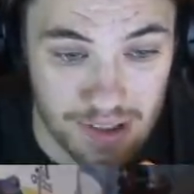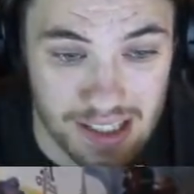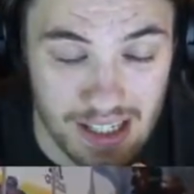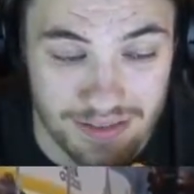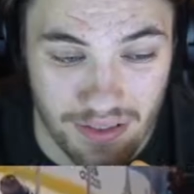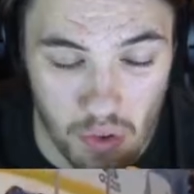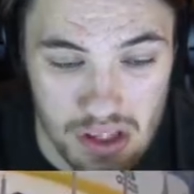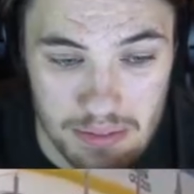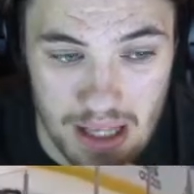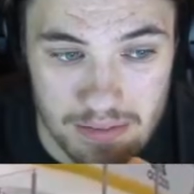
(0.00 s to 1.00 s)
really like
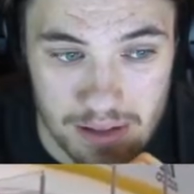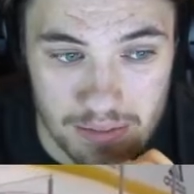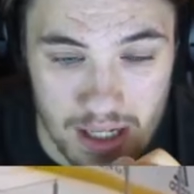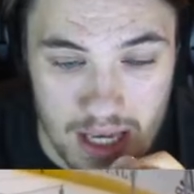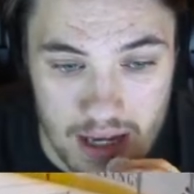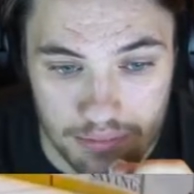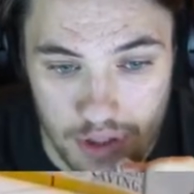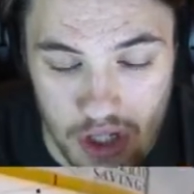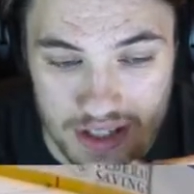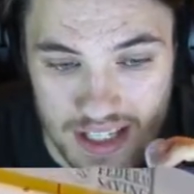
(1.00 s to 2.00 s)
fully blame him, but
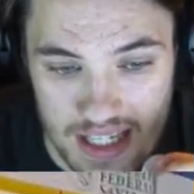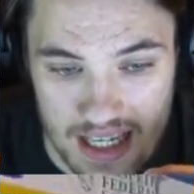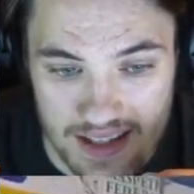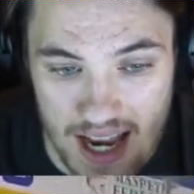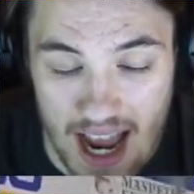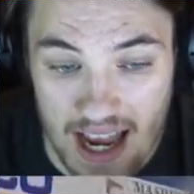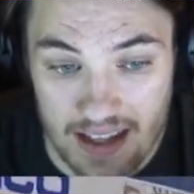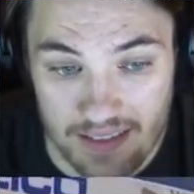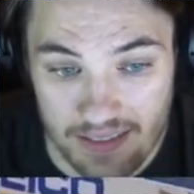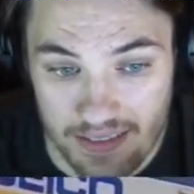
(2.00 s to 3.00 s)
you can see his guy,
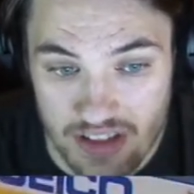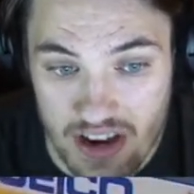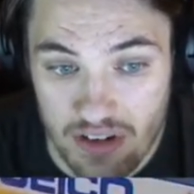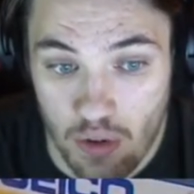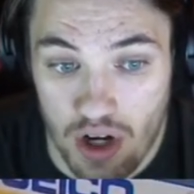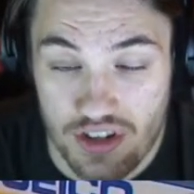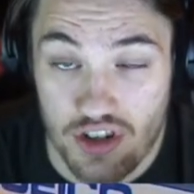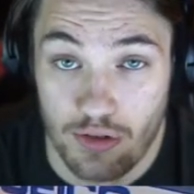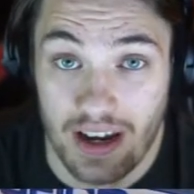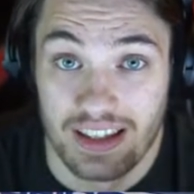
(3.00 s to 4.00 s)
71,
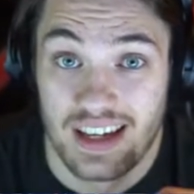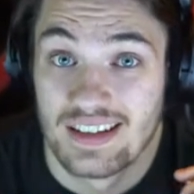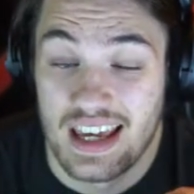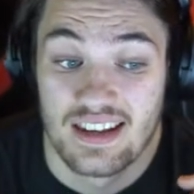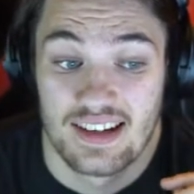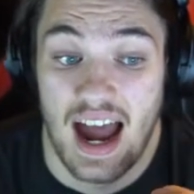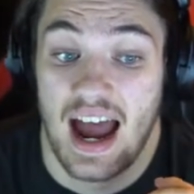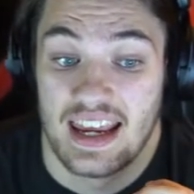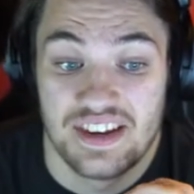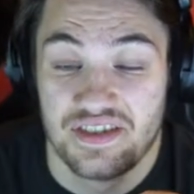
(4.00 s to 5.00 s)
Cirelli, is his
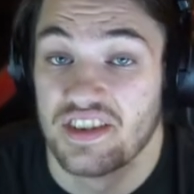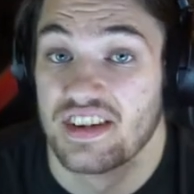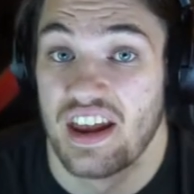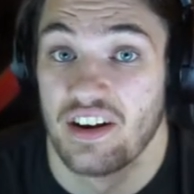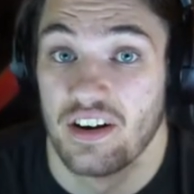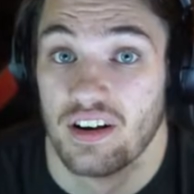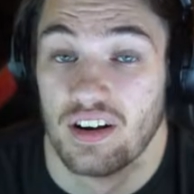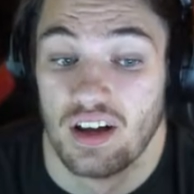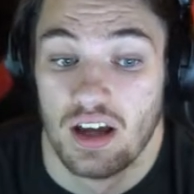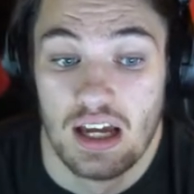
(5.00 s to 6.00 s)
guy. He's the center.
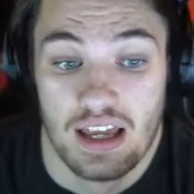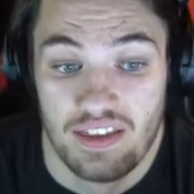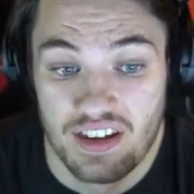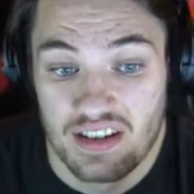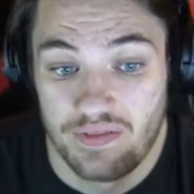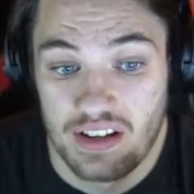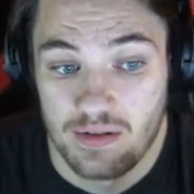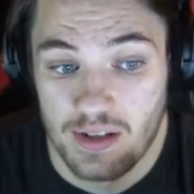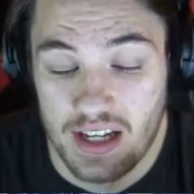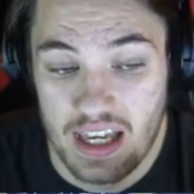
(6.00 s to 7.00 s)
This defense
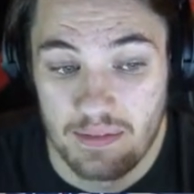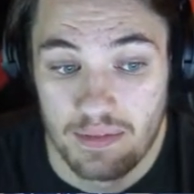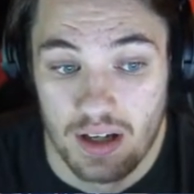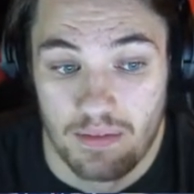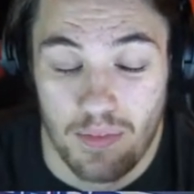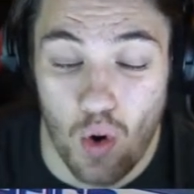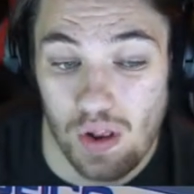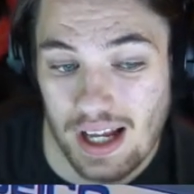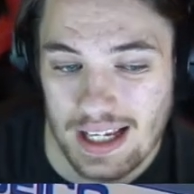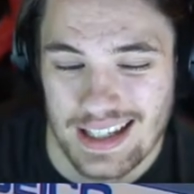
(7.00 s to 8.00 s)
was on him.
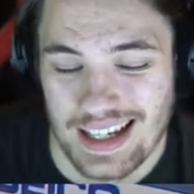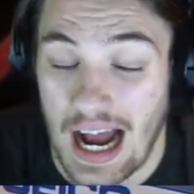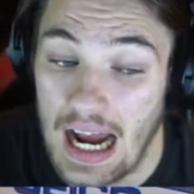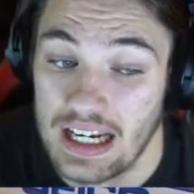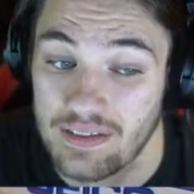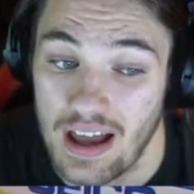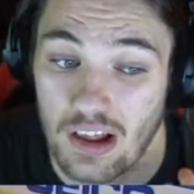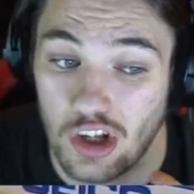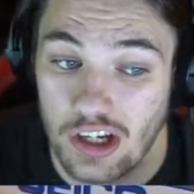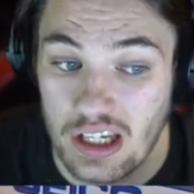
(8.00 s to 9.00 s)
Pollock is kind of
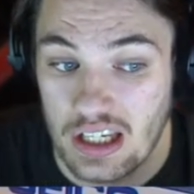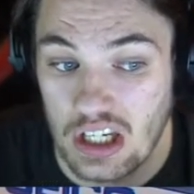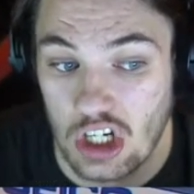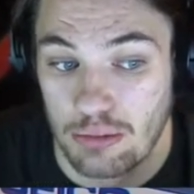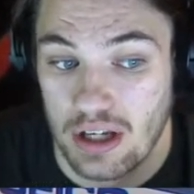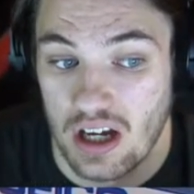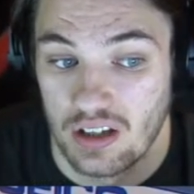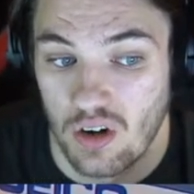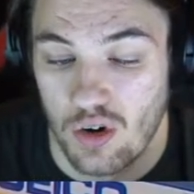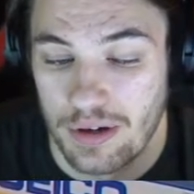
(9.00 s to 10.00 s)
not looking. He could be on
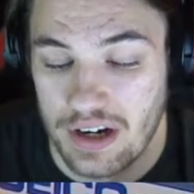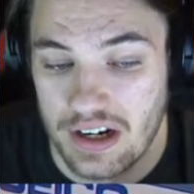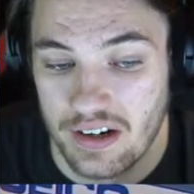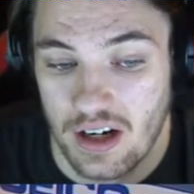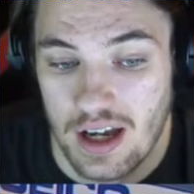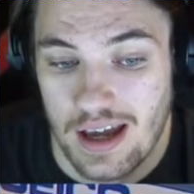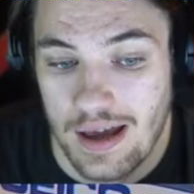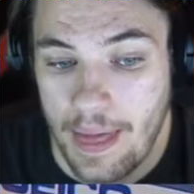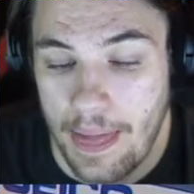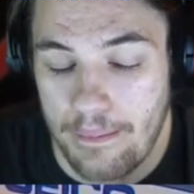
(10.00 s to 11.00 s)
Coleman right here,
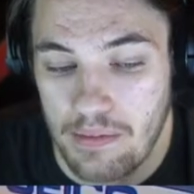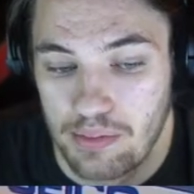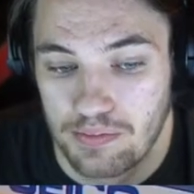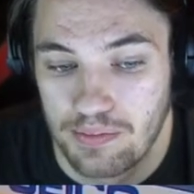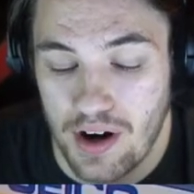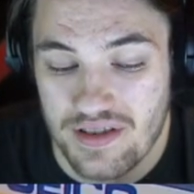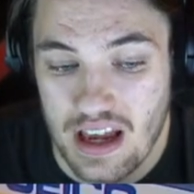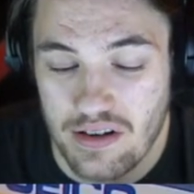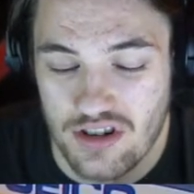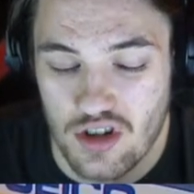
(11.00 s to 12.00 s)
but
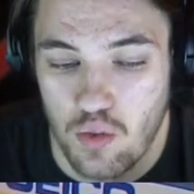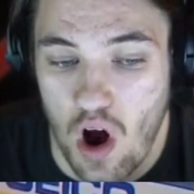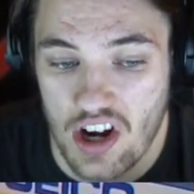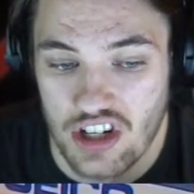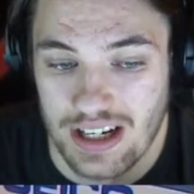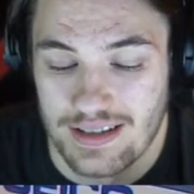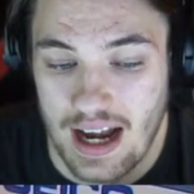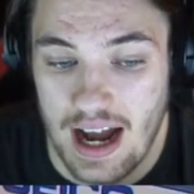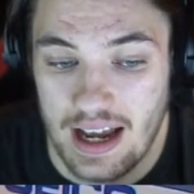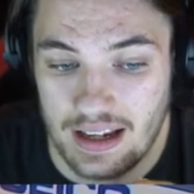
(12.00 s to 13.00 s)
Barzal is just watching his
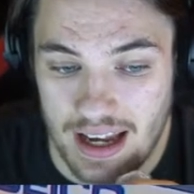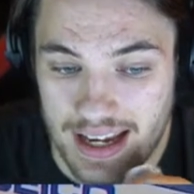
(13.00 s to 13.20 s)
guy, and